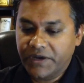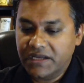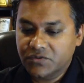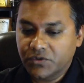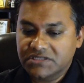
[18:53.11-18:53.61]

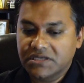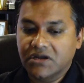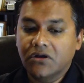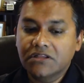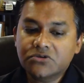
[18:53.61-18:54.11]
But what's
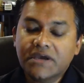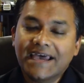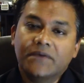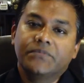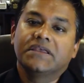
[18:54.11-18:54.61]
also
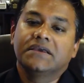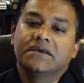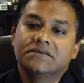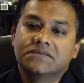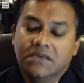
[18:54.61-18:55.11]
happening
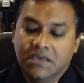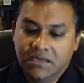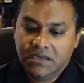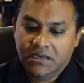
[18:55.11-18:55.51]
is